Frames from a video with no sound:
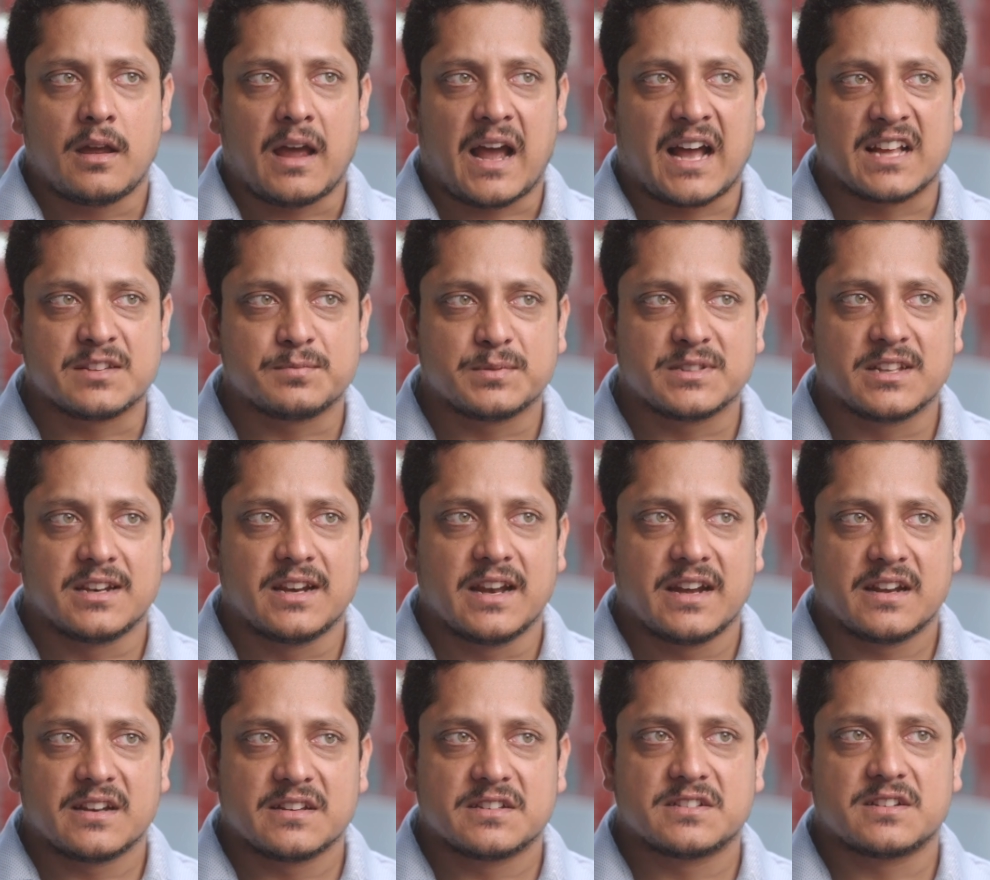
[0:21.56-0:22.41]
As per the
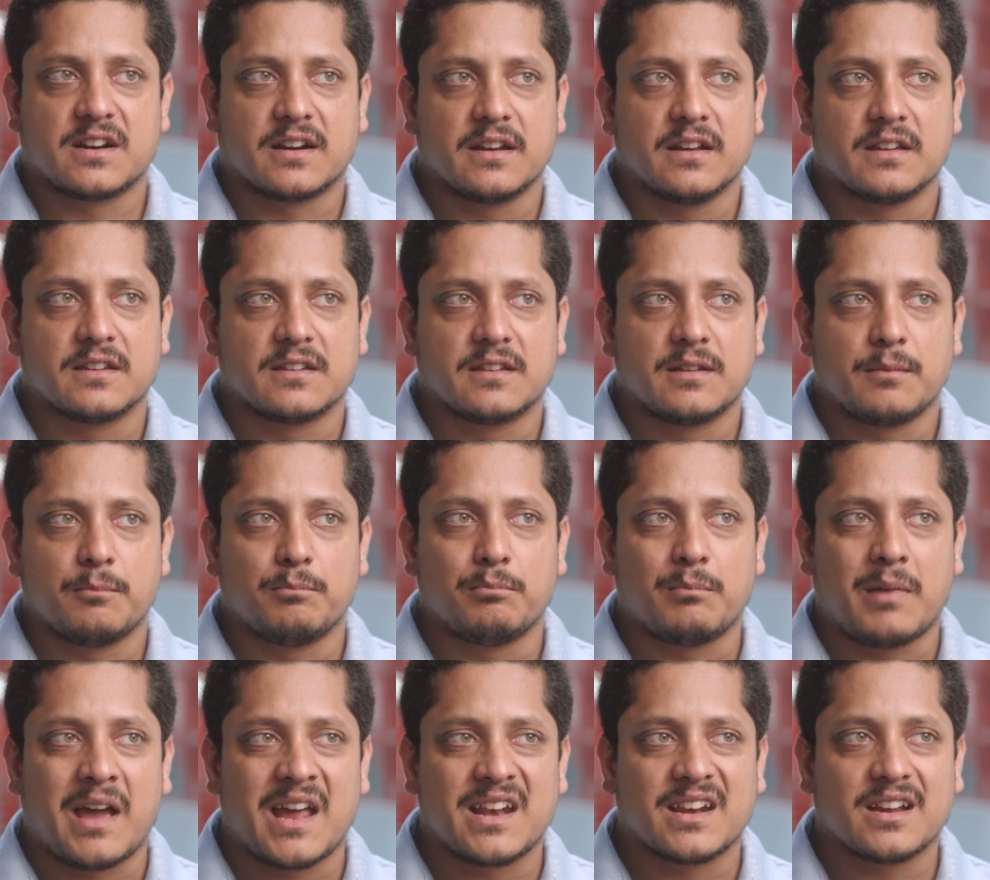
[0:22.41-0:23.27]
latest studies,
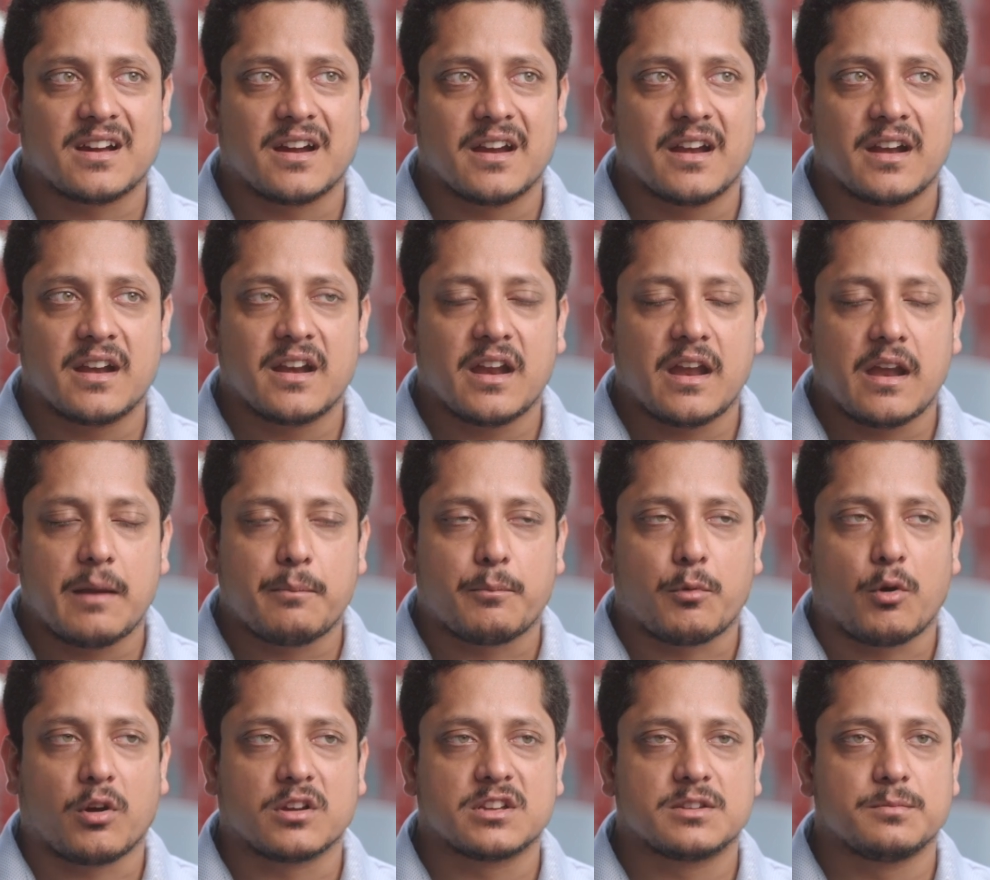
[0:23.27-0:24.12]
mankind
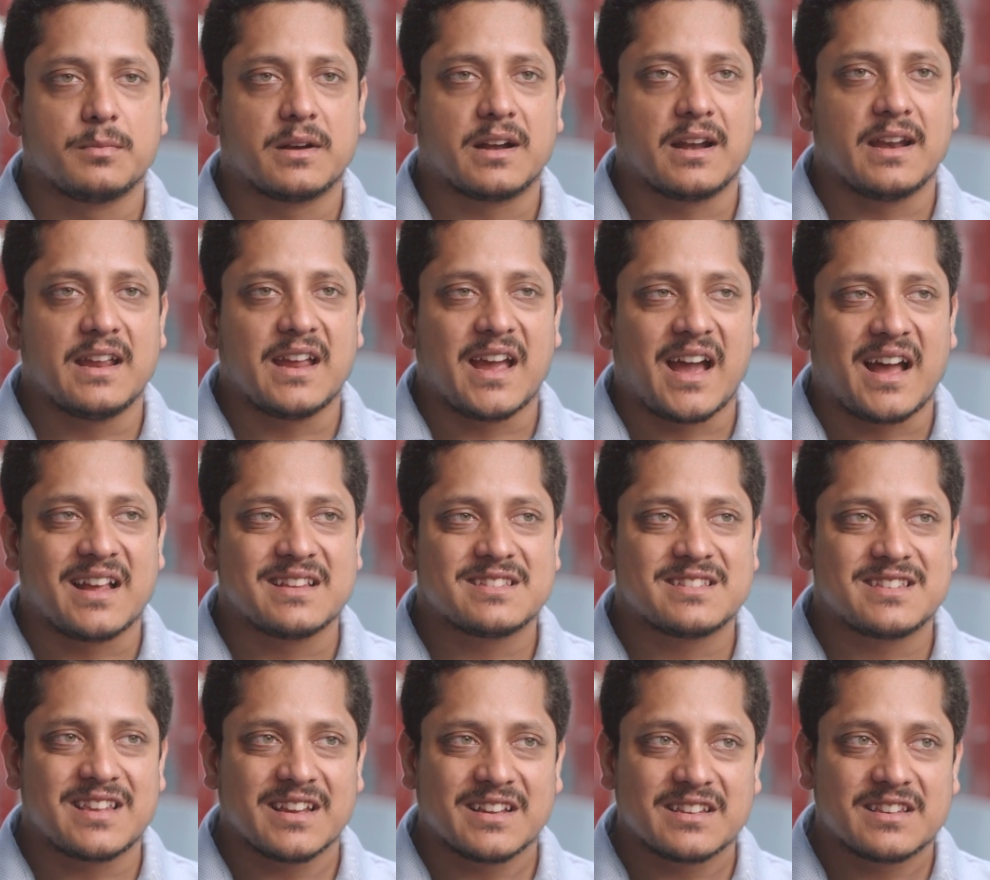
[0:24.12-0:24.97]
approximately has
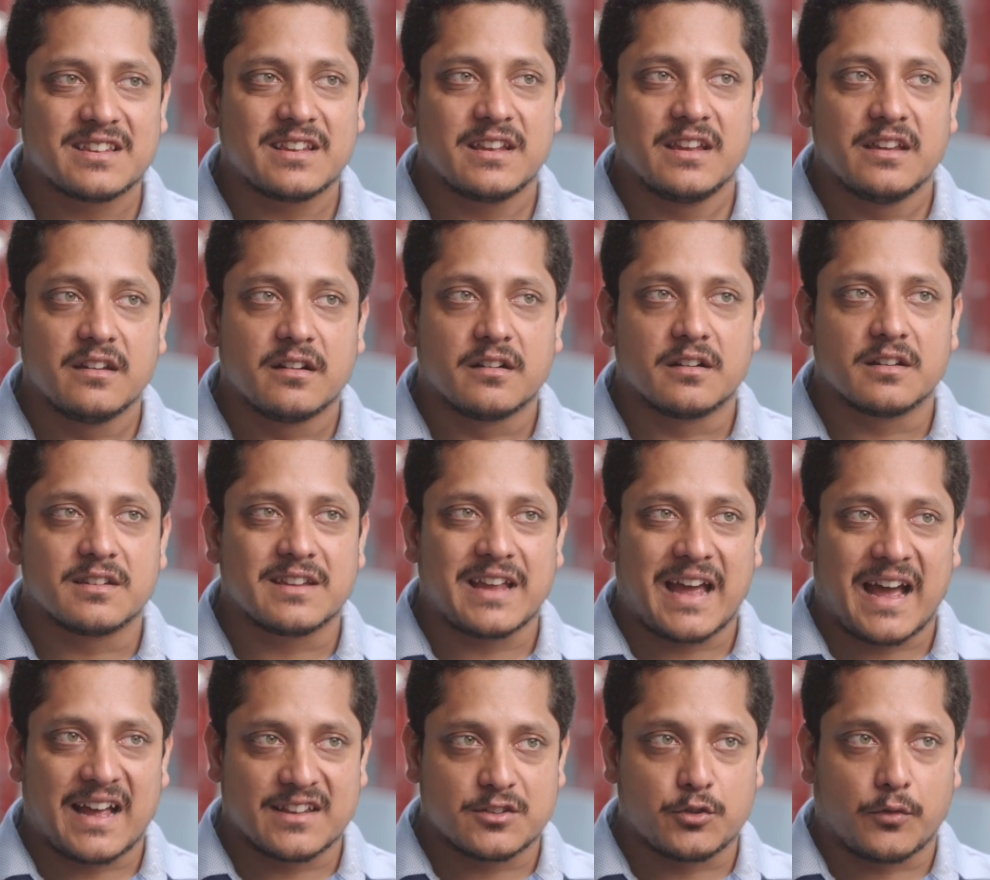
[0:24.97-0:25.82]
6 years
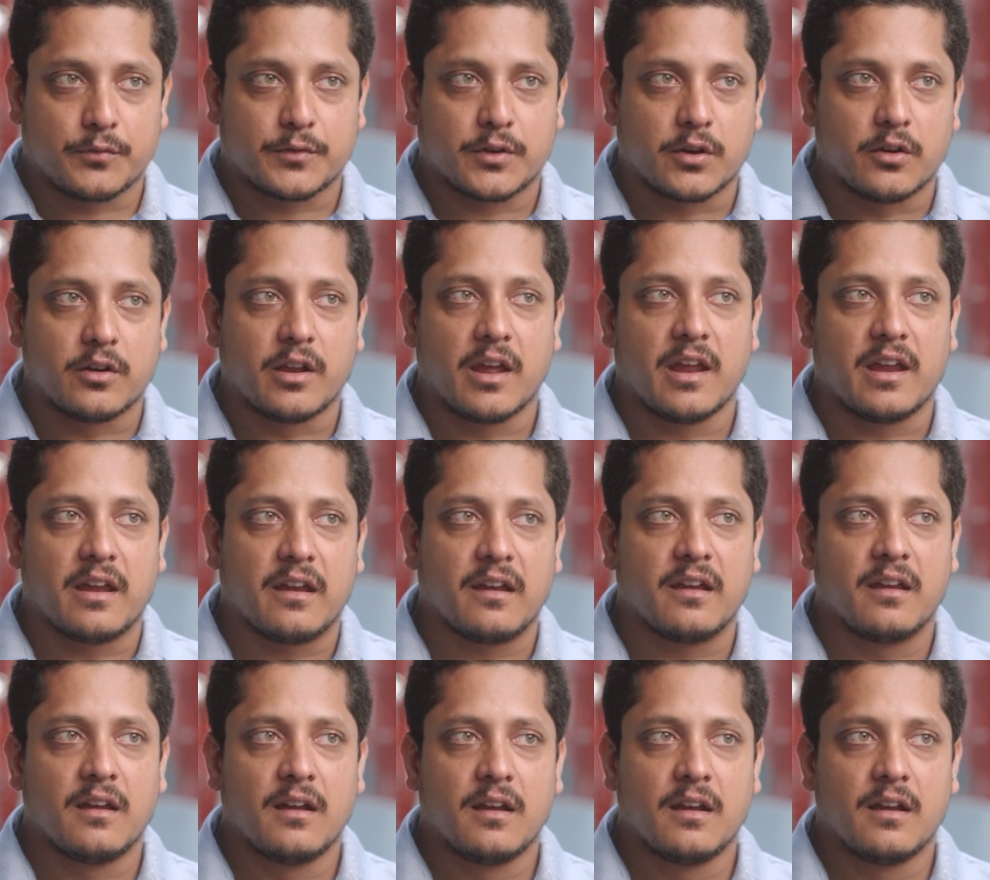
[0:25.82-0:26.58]
as of today